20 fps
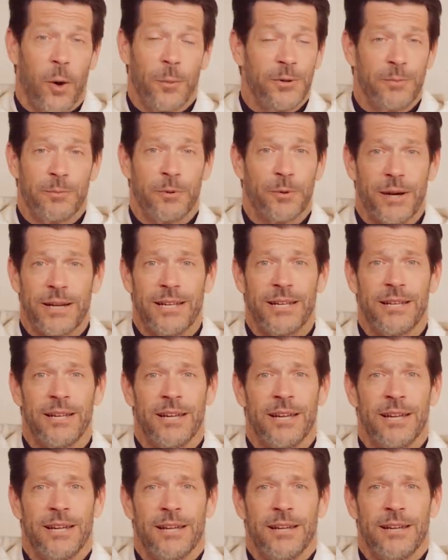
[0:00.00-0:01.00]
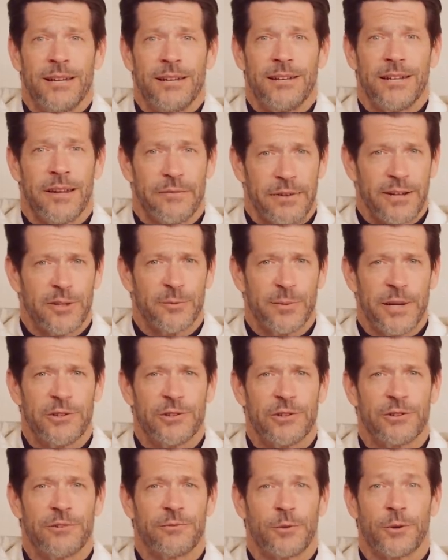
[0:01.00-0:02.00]
always be ready to give an
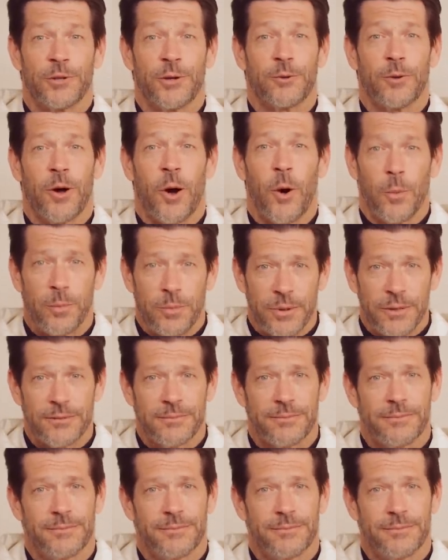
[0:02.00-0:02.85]
explanation for your hope.